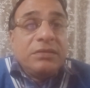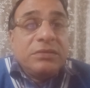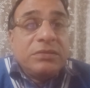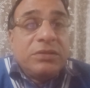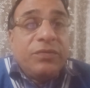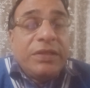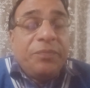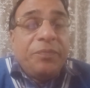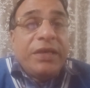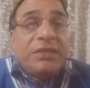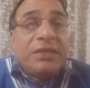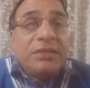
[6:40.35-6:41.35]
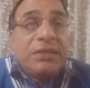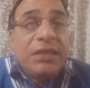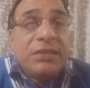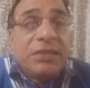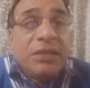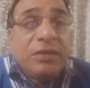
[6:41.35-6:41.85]
So when the patient
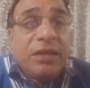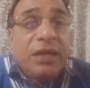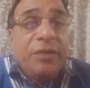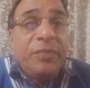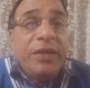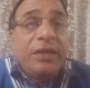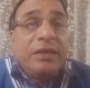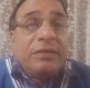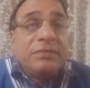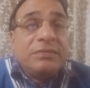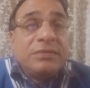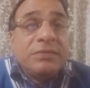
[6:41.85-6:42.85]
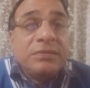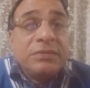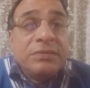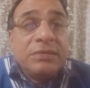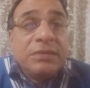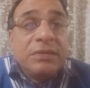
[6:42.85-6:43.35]
says, "Sir, I've been
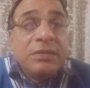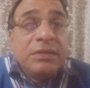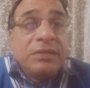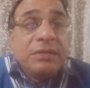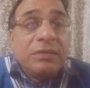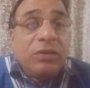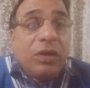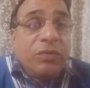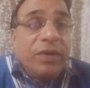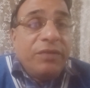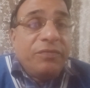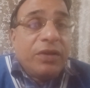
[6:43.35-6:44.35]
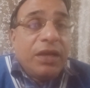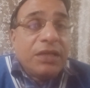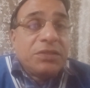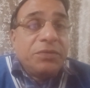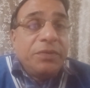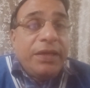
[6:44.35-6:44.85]
not well for
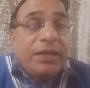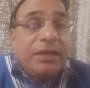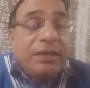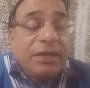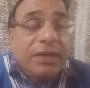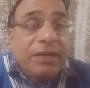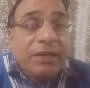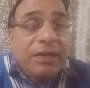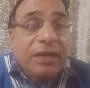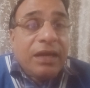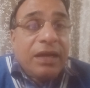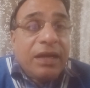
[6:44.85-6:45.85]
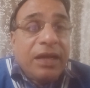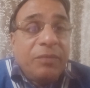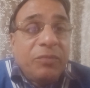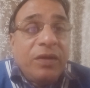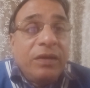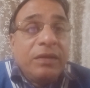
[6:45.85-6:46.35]
last week and I'm
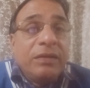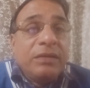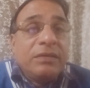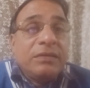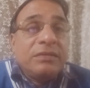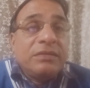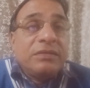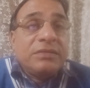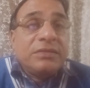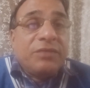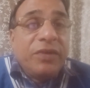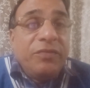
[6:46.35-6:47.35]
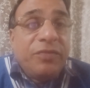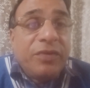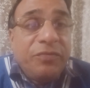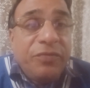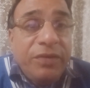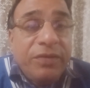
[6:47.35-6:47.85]
suffering
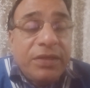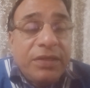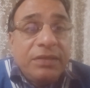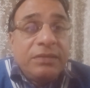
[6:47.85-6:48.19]
from fever,"